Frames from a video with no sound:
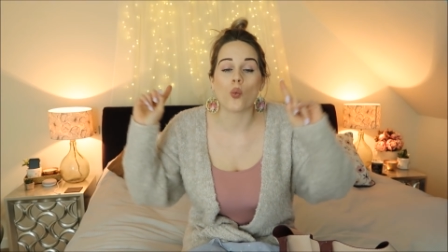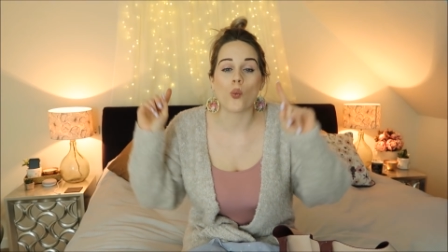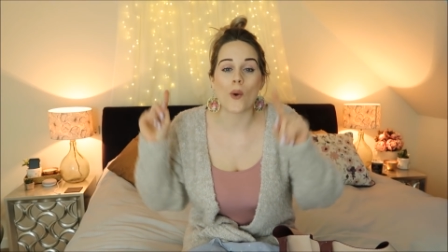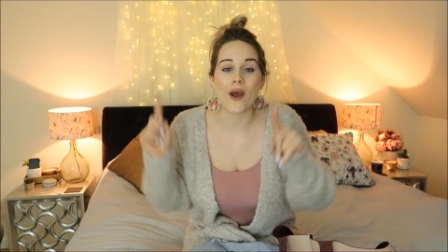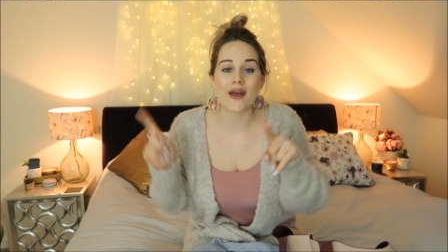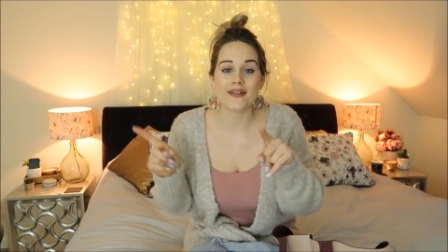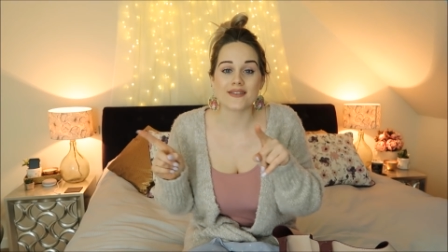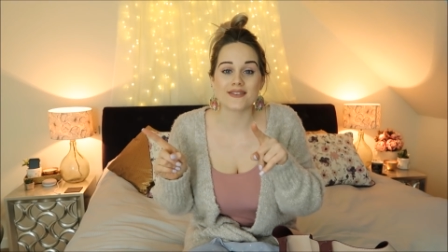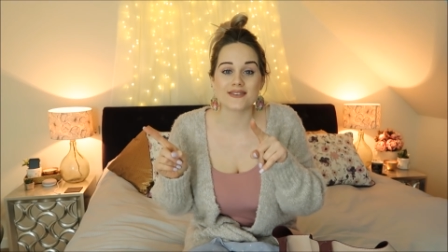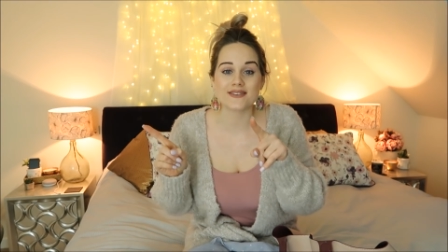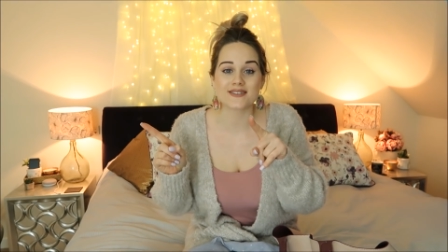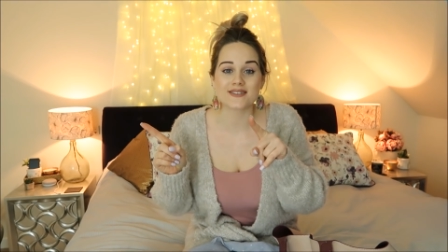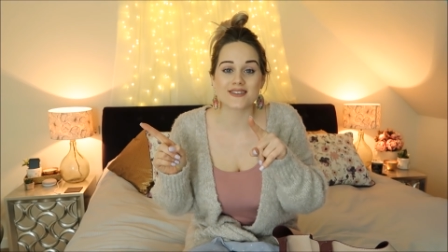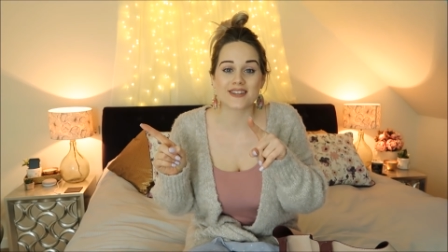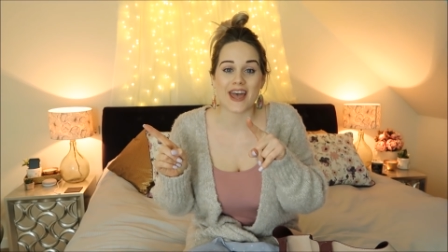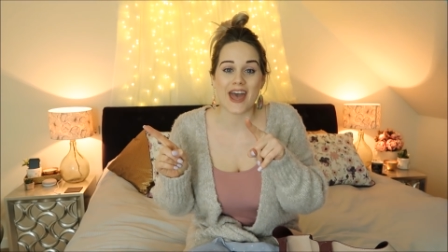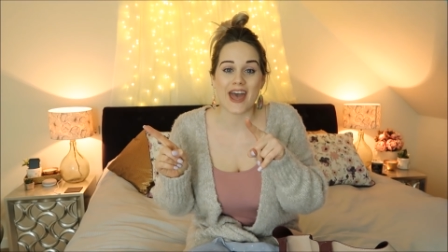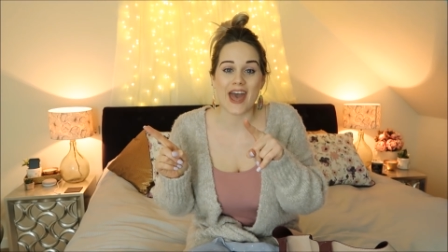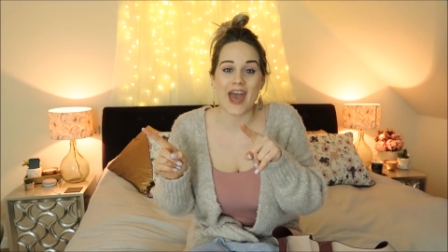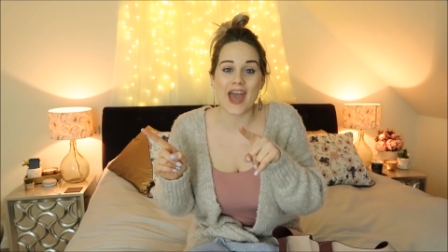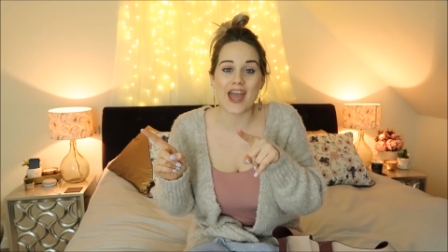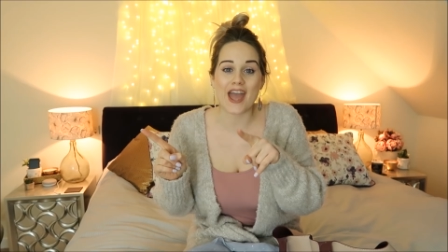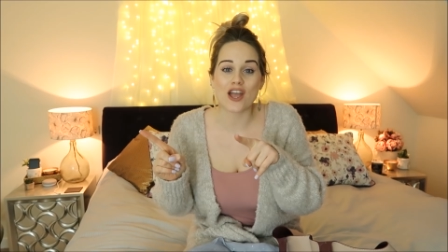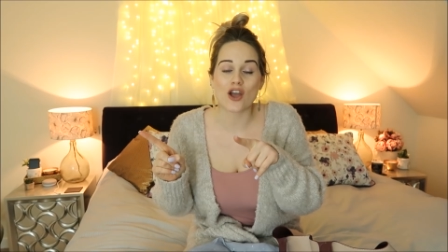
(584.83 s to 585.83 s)

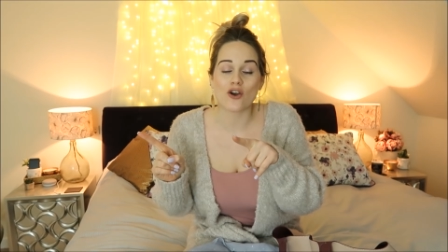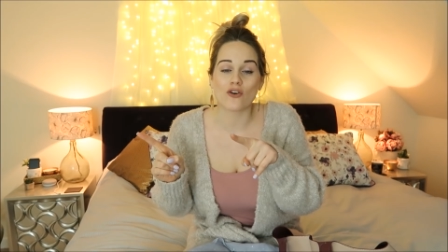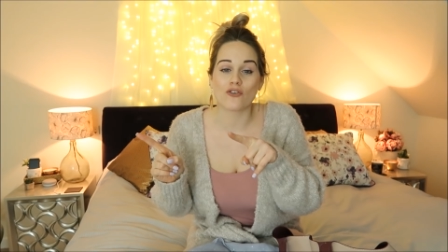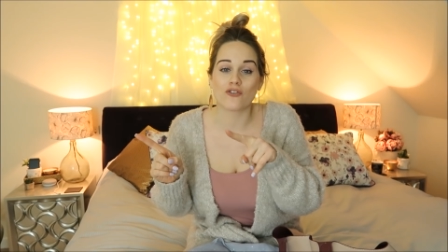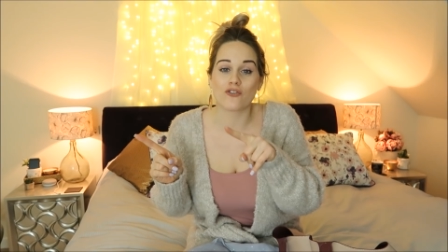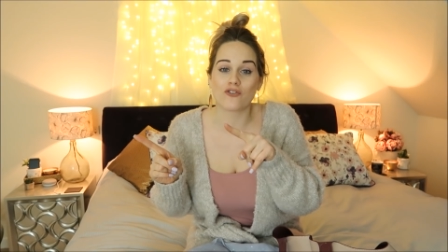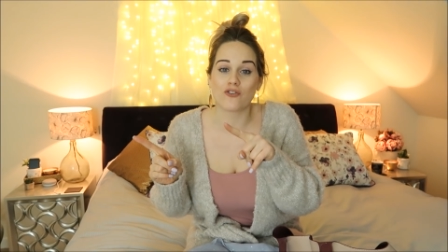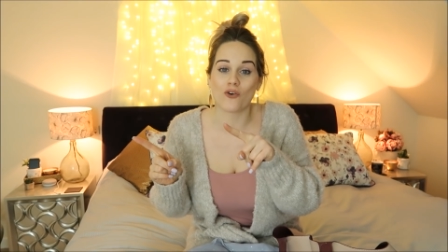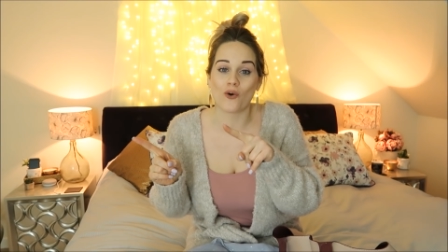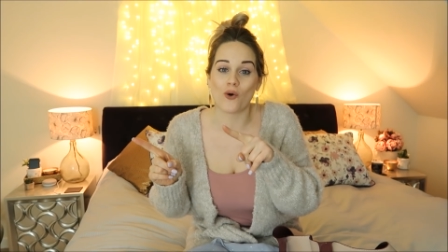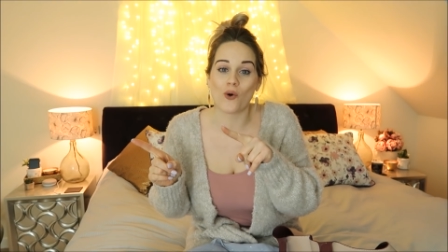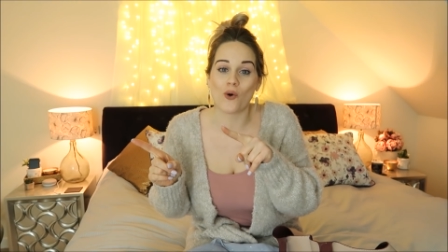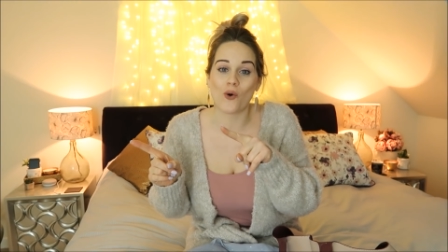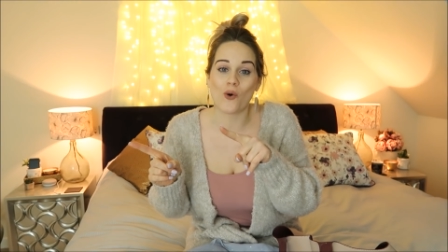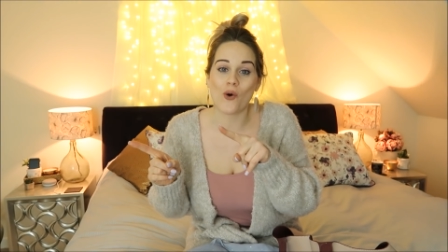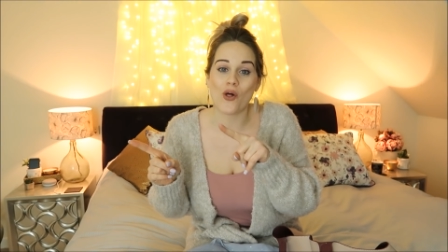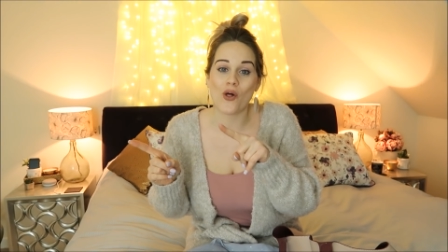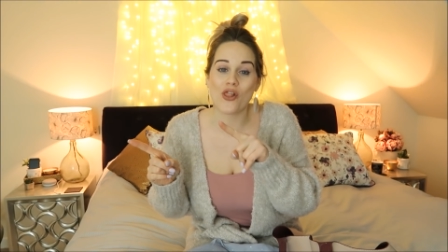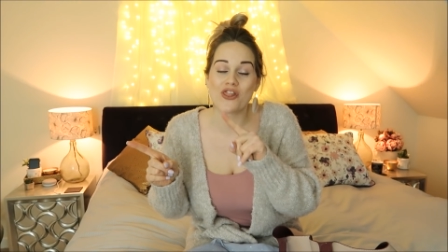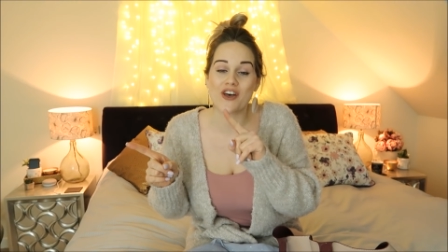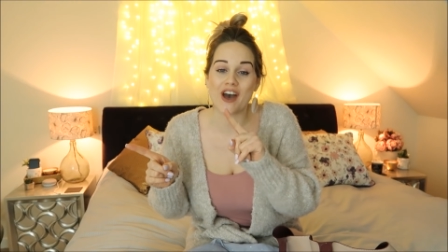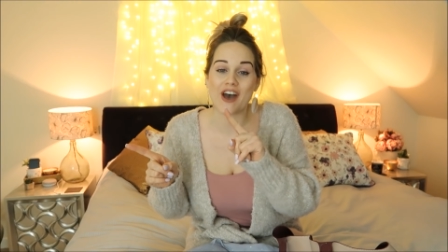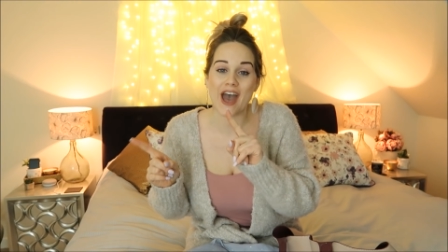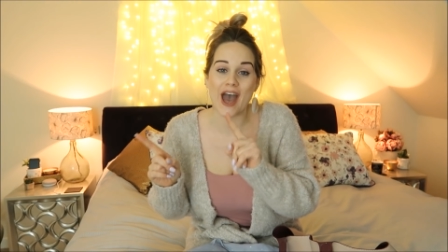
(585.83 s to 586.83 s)
Wednesday
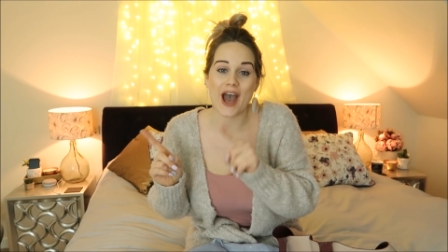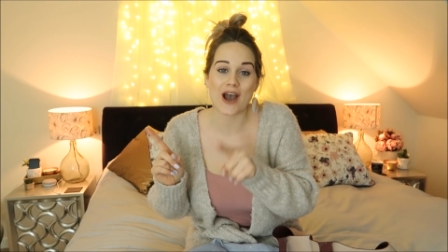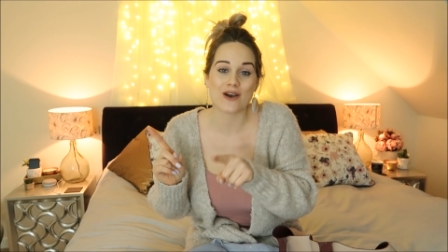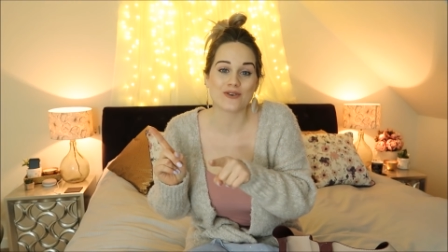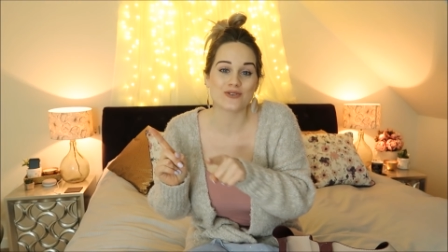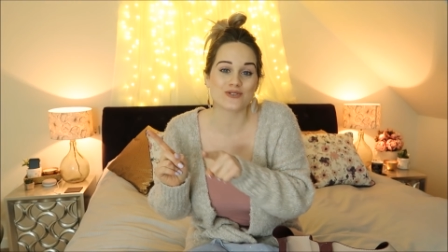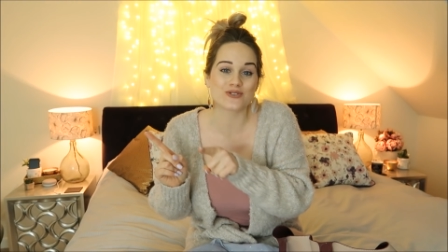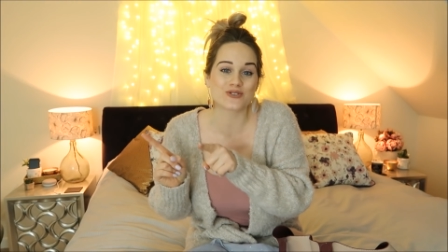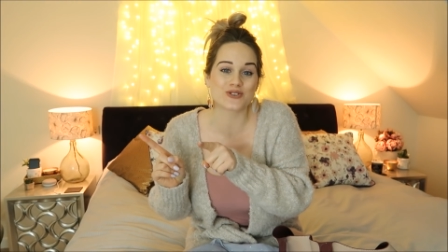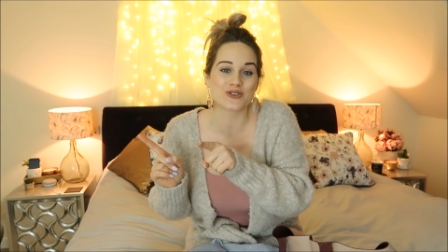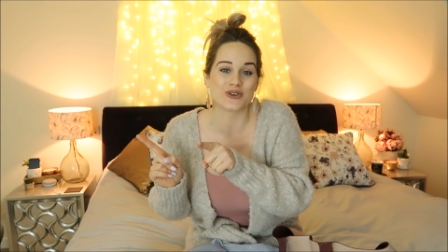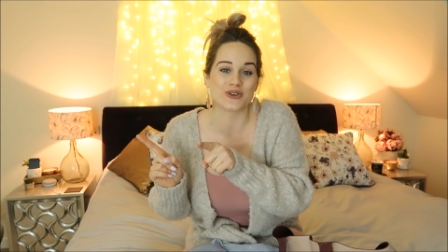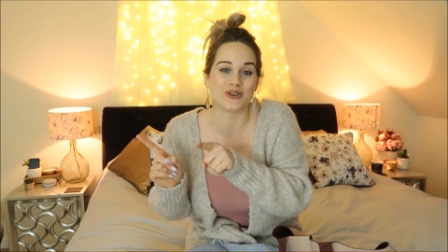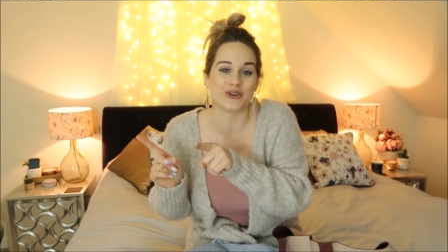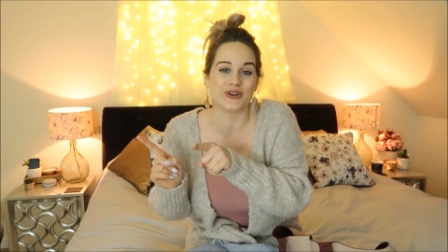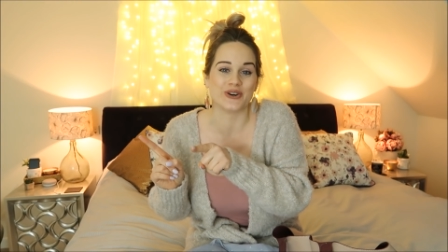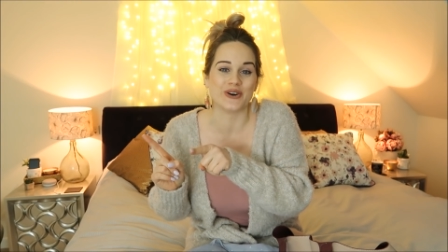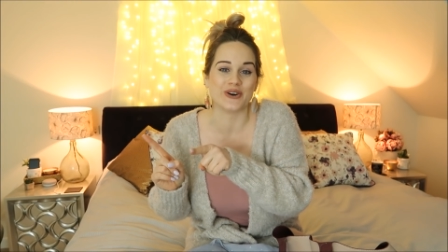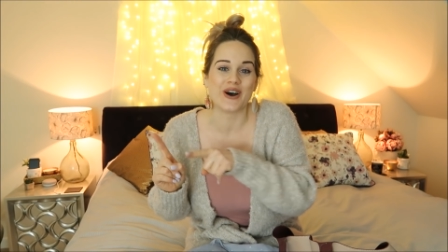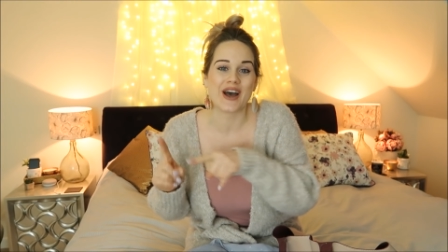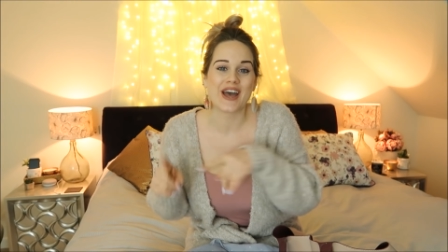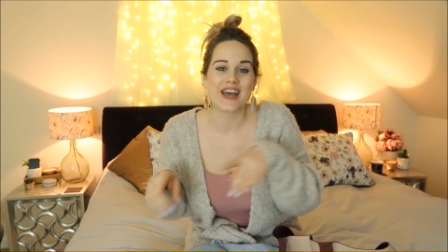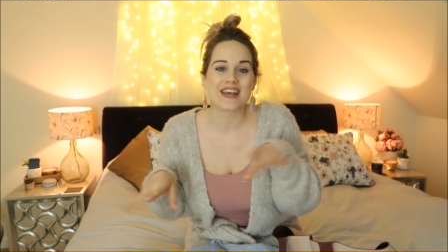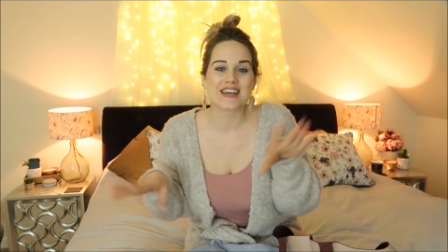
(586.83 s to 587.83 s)
for the house
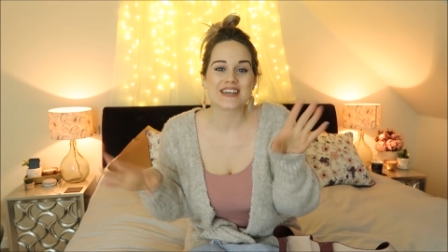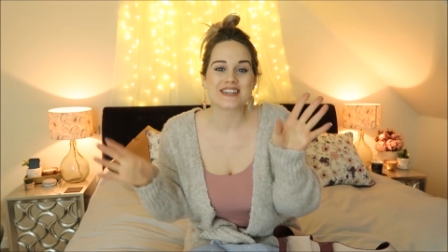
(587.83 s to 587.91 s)
tour.